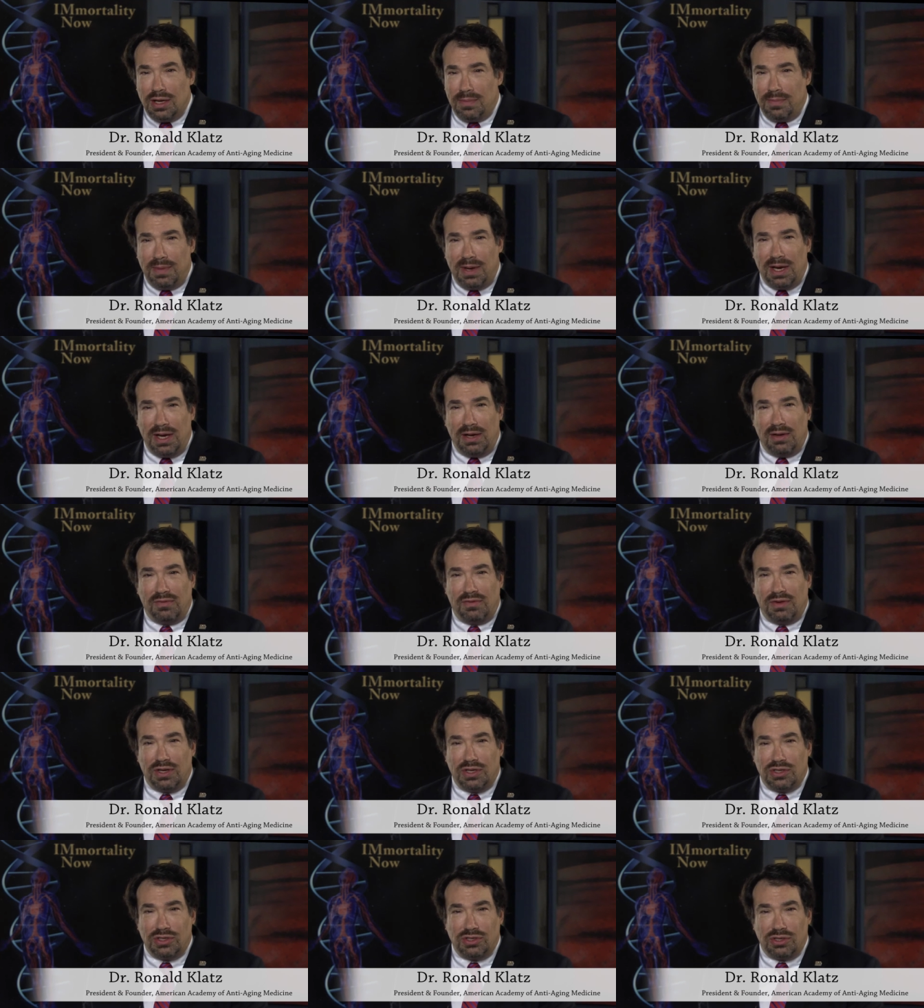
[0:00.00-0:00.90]
Many of
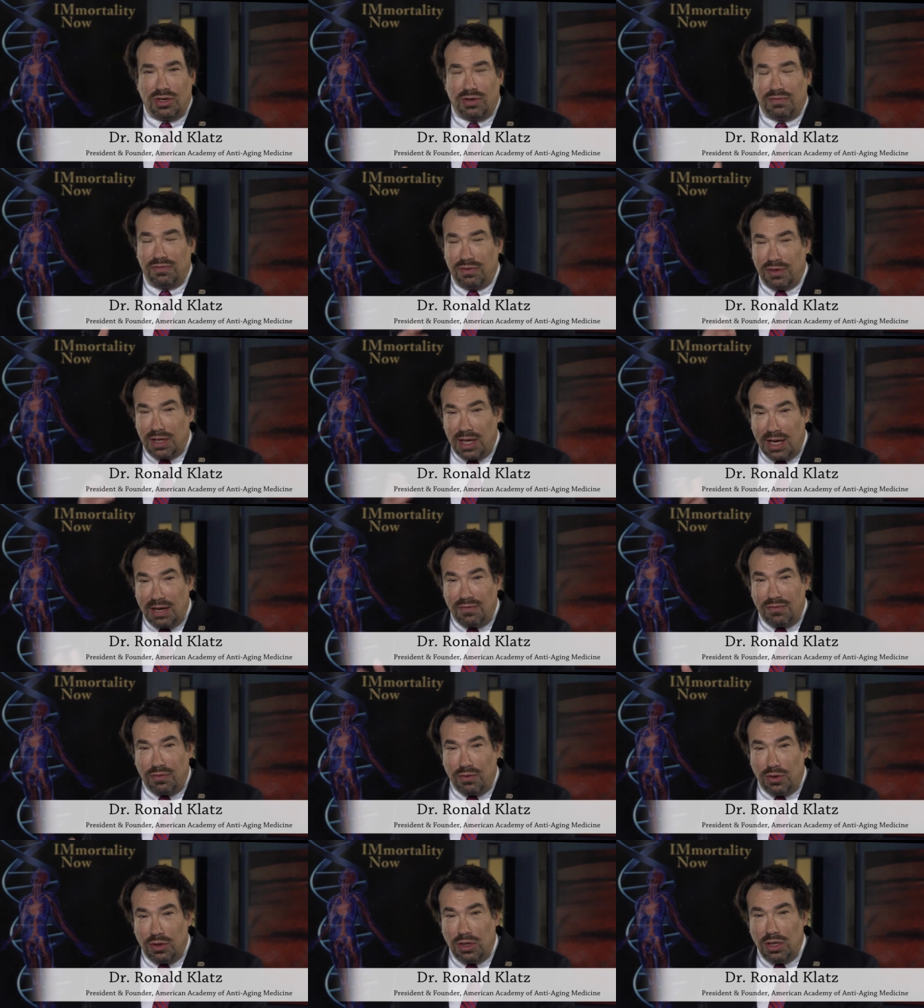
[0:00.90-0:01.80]
us are
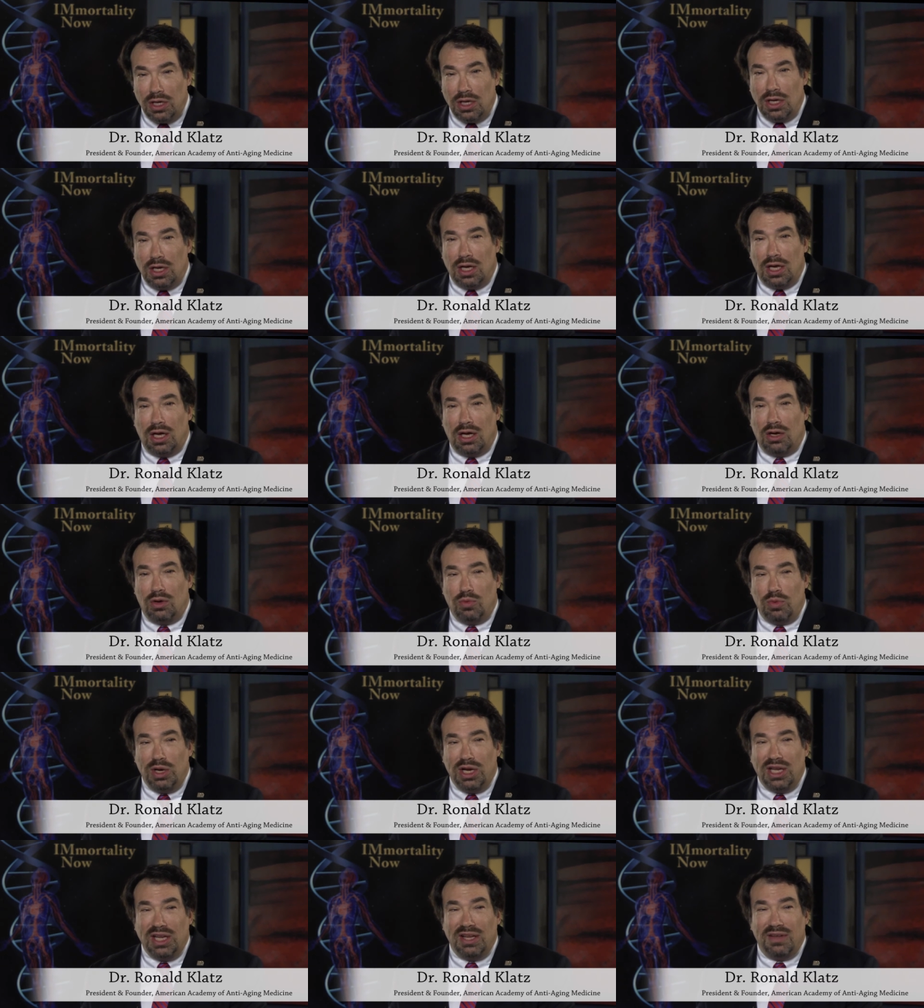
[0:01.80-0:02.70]
forgetful. Uh,
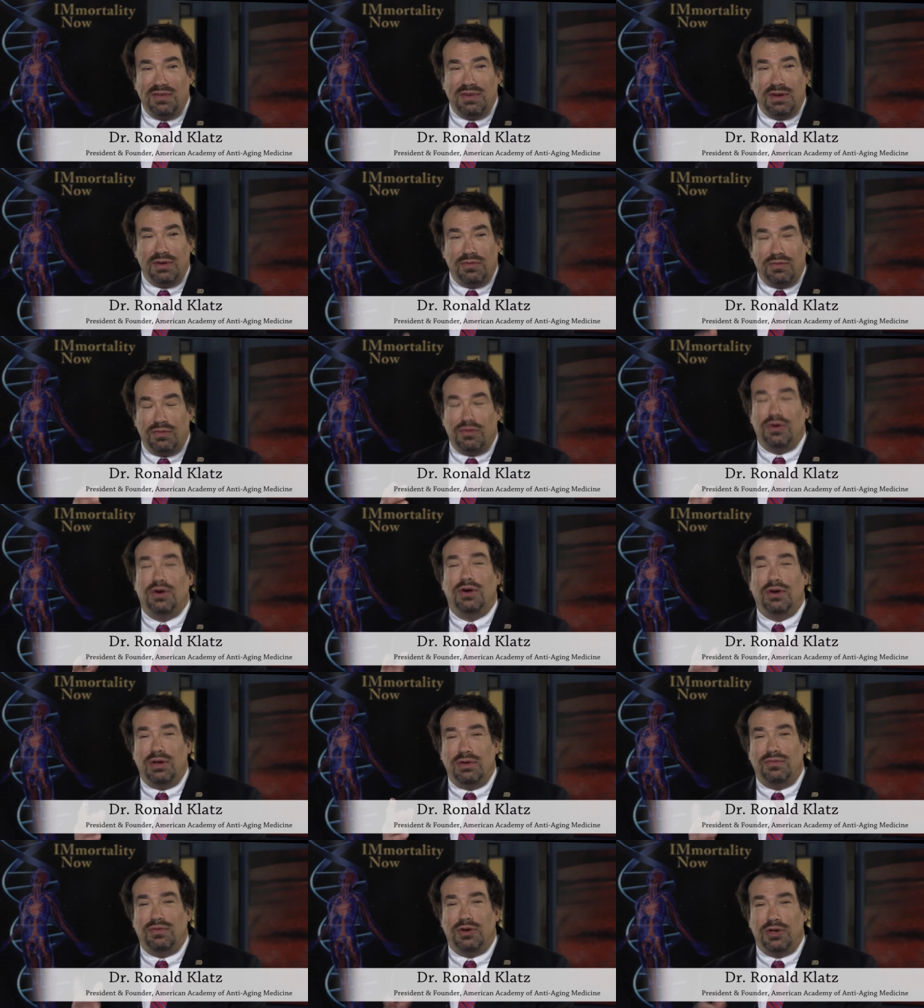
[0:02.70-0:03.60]
we live in
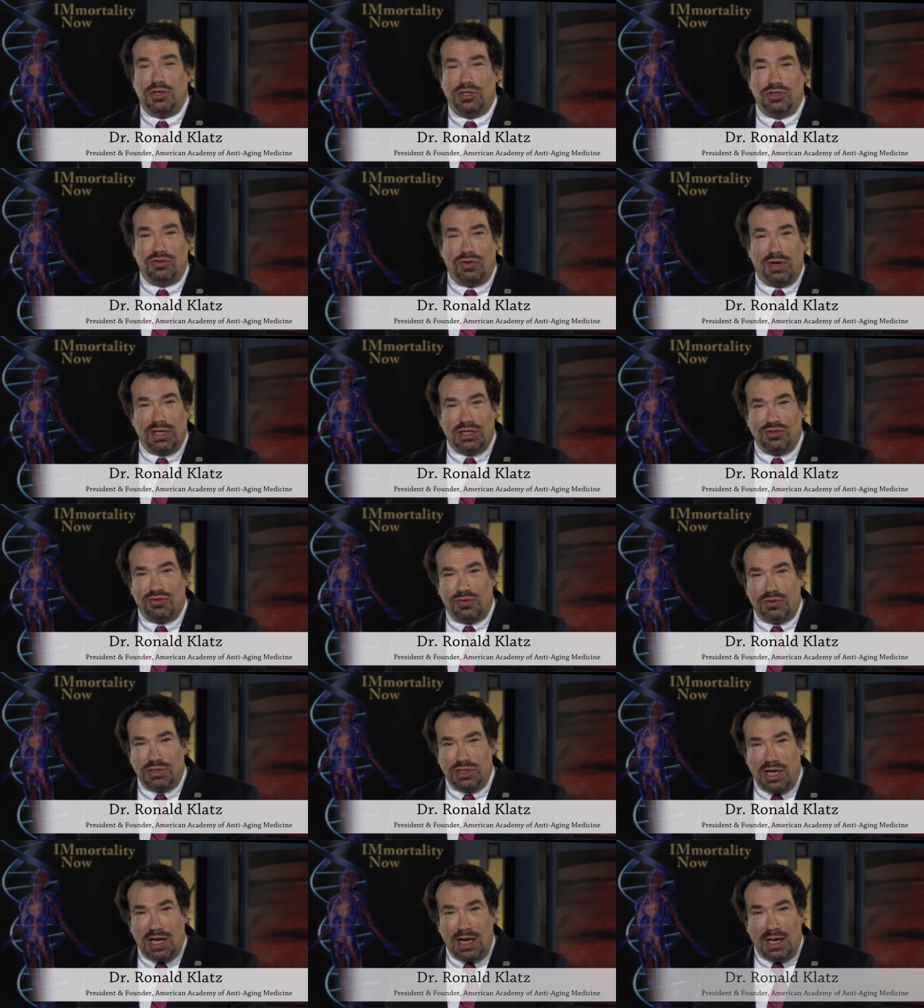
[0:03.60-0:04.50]
very, very
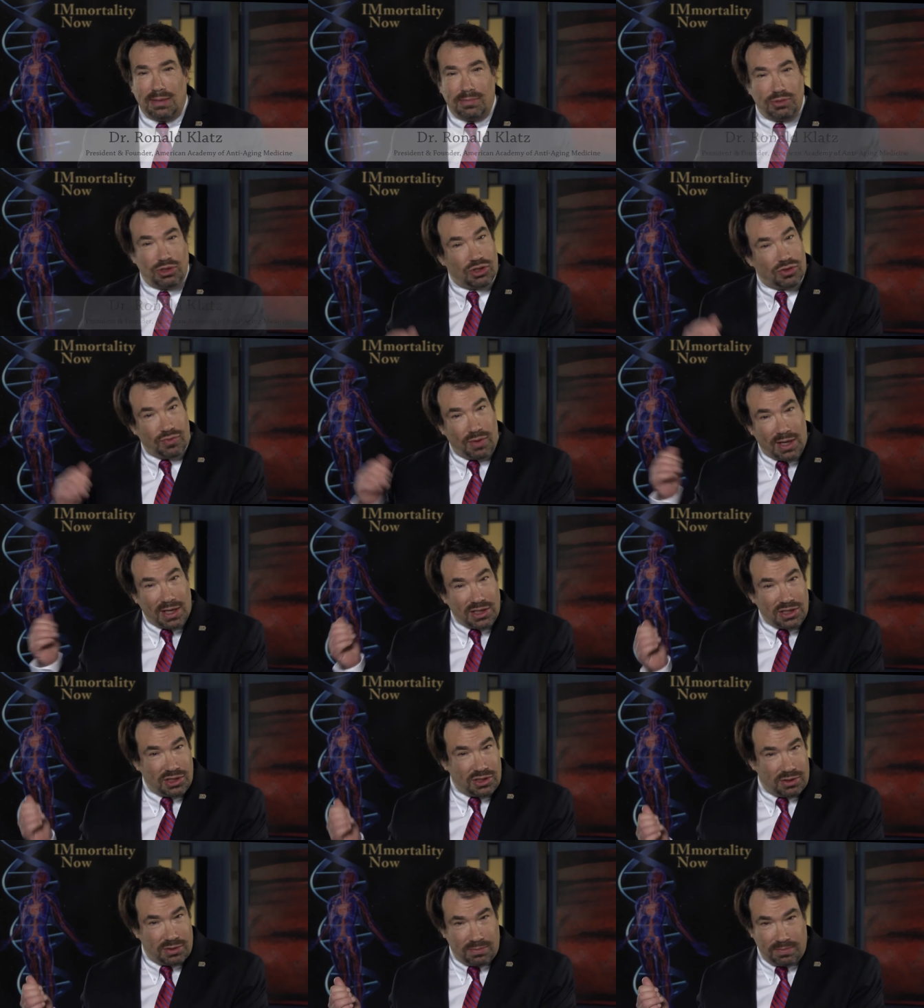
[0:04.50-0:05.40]
stressful times.
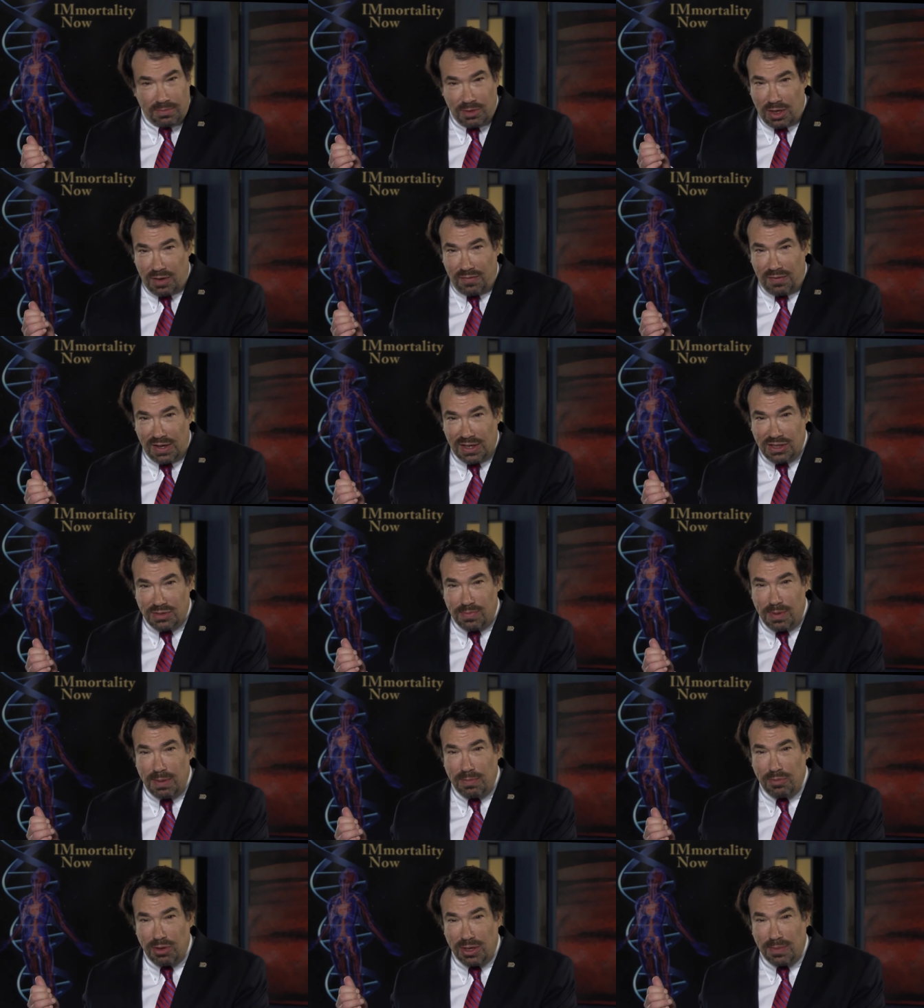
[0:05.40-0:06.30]
Stress affects
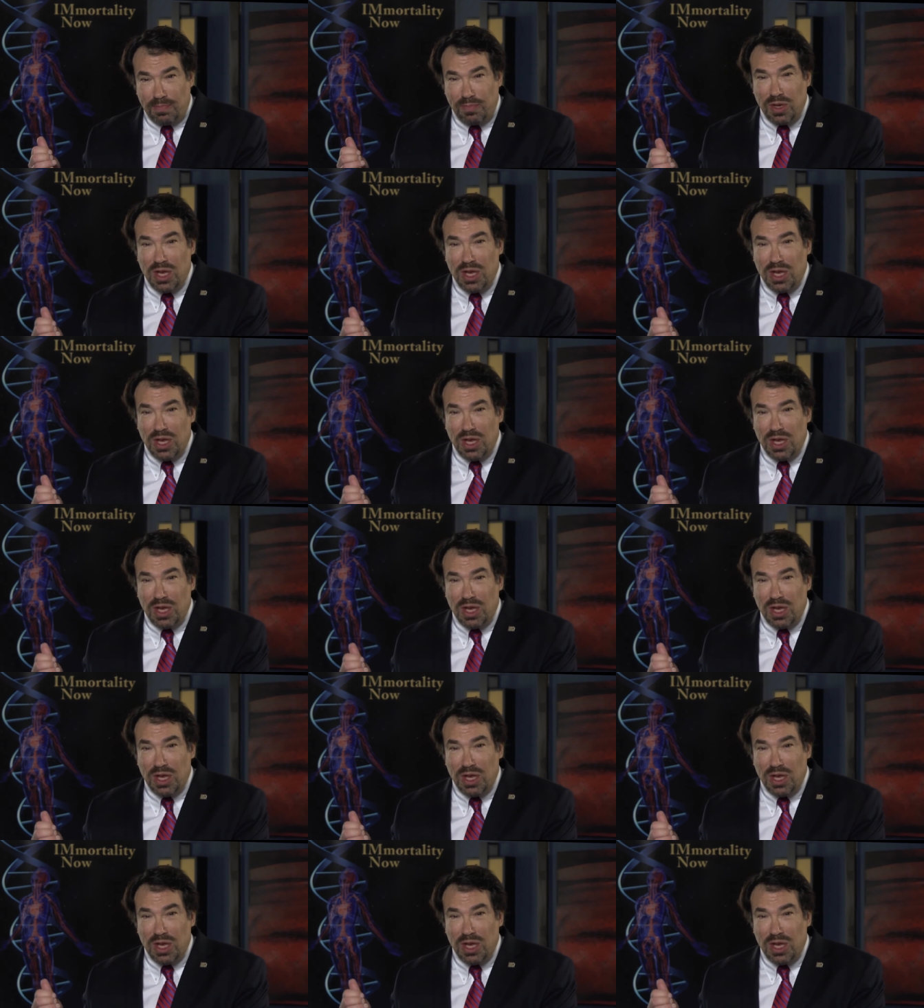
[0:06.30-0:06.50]
memory.